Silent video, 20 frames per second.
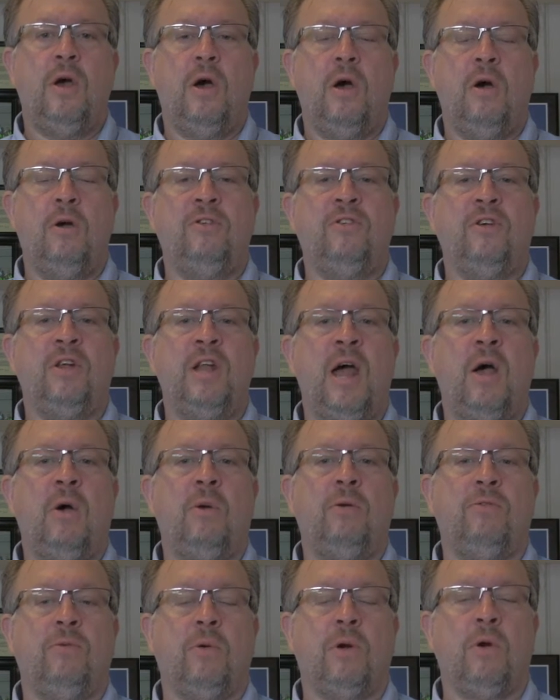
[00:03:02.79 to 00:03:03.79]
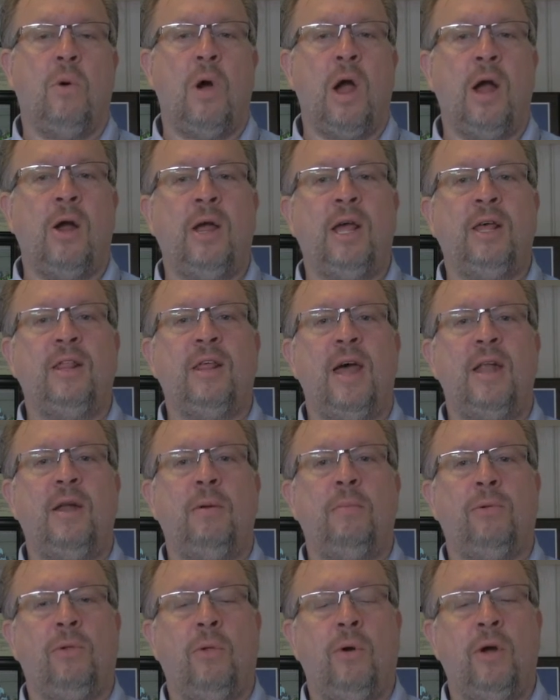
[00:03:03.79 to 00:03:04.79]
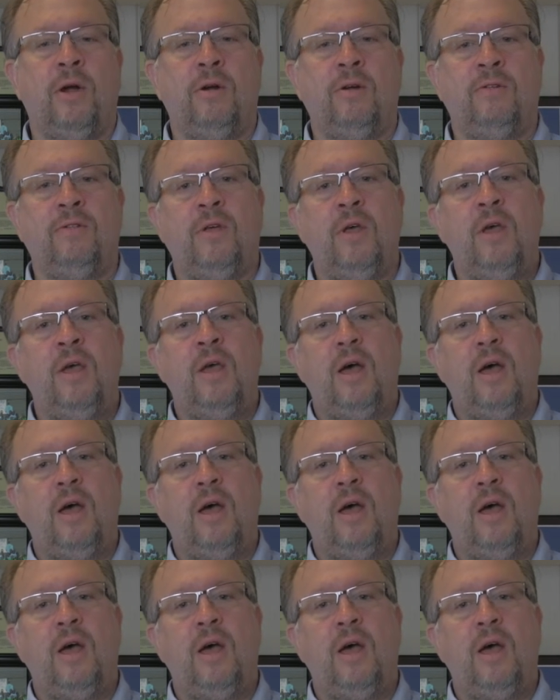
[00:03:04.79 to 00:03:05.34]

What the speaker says: OSHA now is requiring that employers